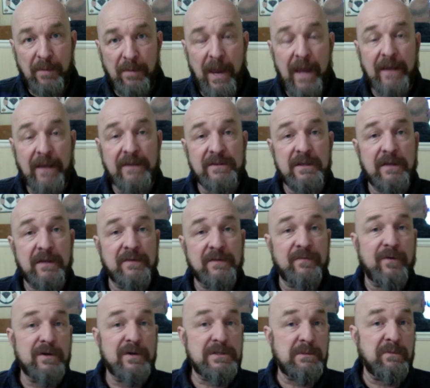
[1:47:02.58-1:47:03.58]
and as far
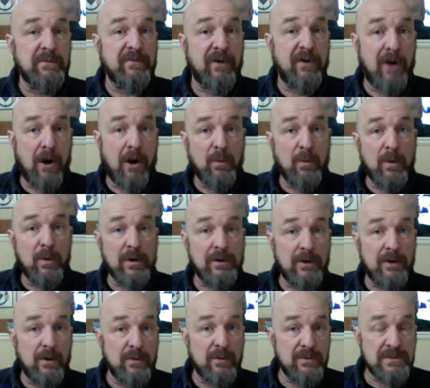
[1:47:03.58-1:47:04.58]
as some of our artwork
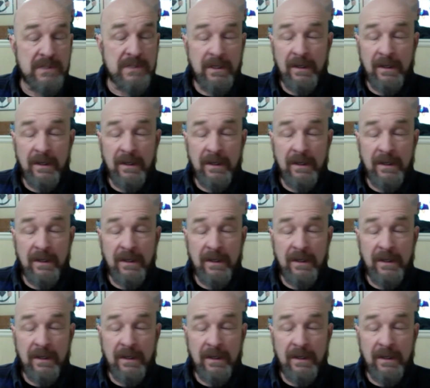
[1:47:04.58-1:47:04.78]
goes.